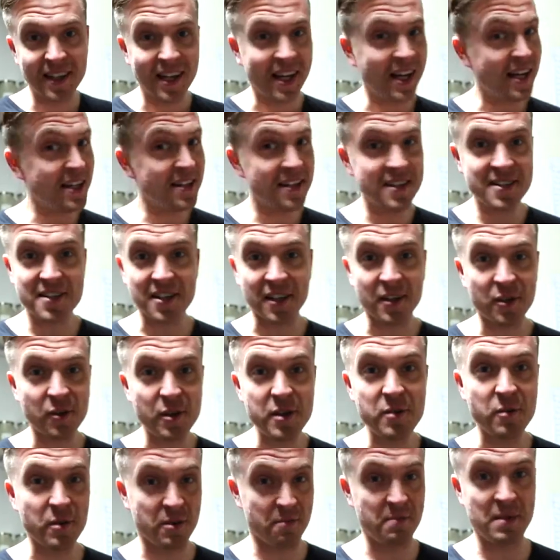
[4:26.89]
and
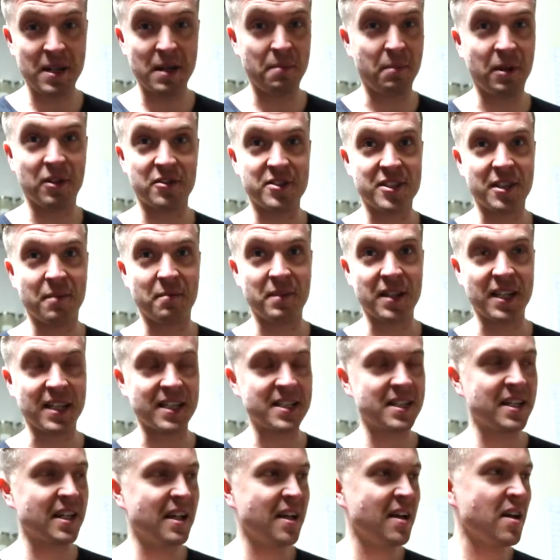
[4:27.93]
disagree with me about some
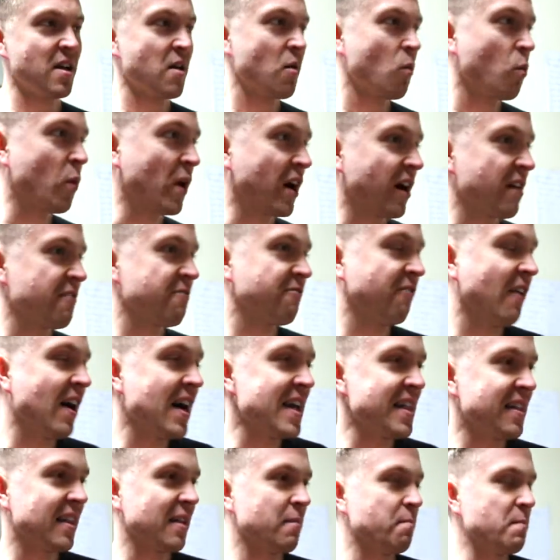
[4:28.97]
things. Where I
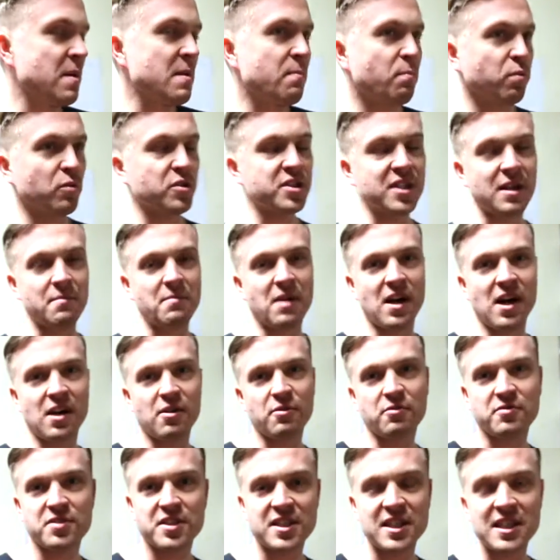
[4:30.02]
find that people
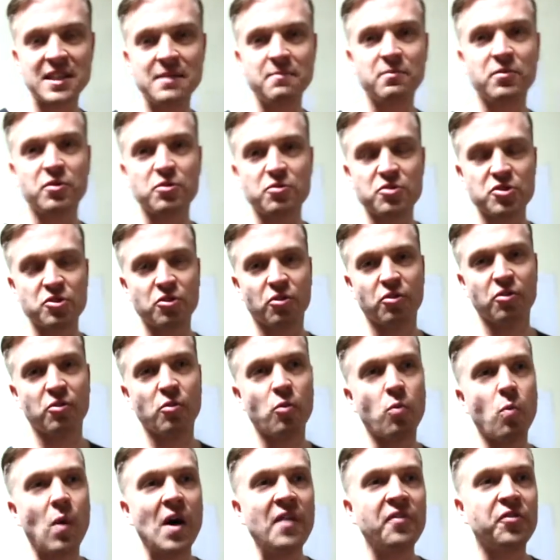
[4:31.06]
somehow seem to sort
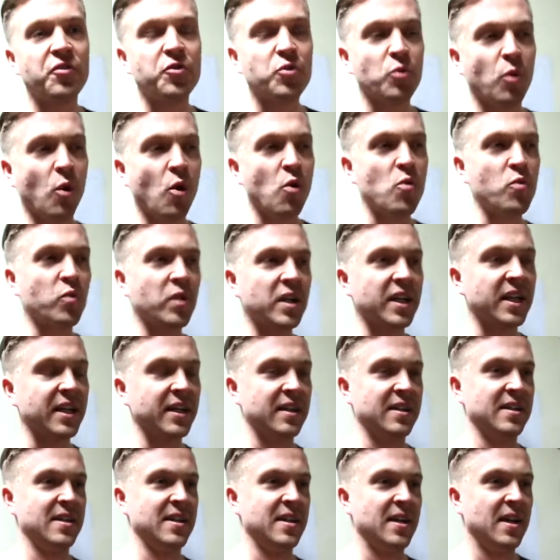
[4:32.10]
of want to only
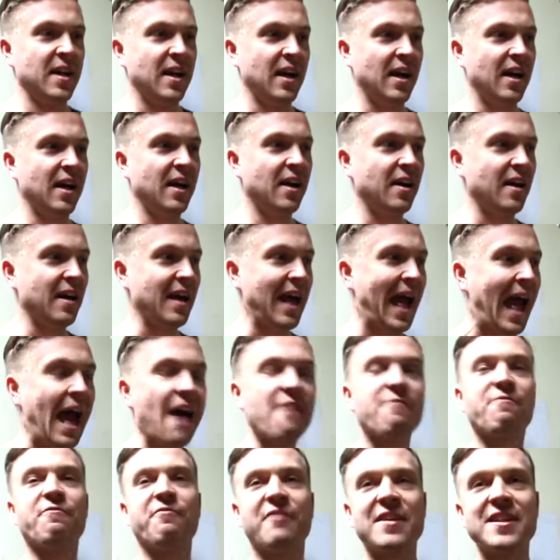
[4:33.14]

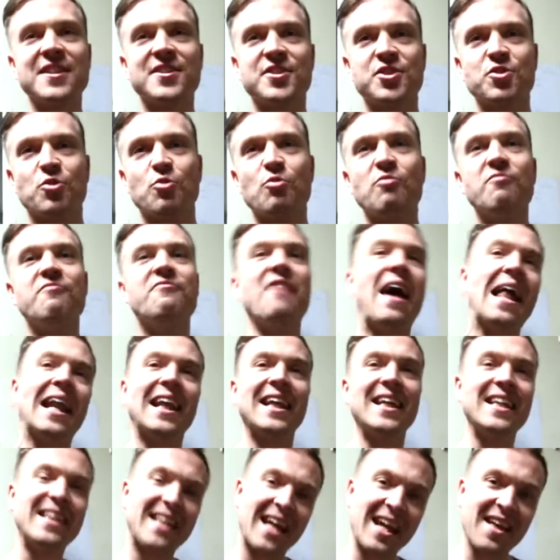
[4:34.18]
have friends who
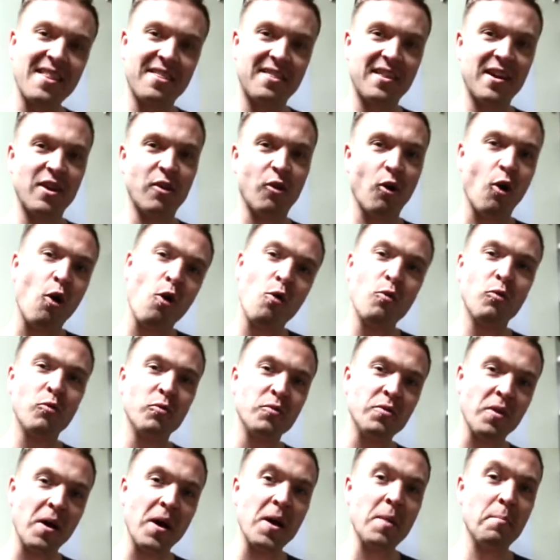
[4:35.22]
validate their
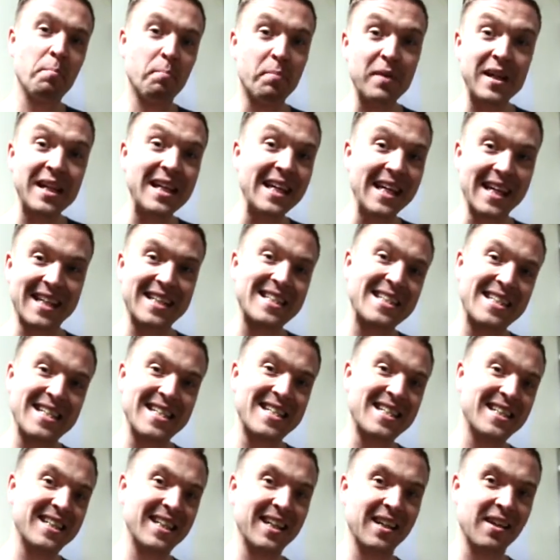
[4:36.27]
own
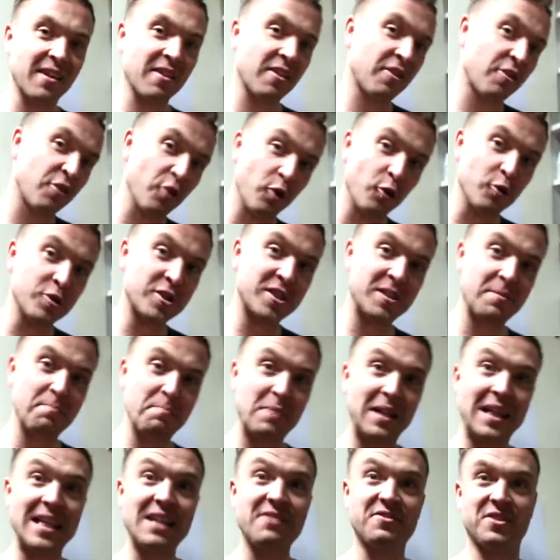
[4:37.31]
pre-existing thoughts and
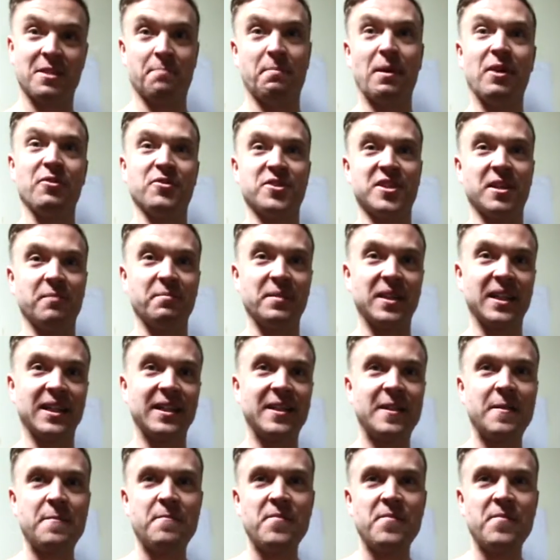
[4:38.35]
beliefs about something.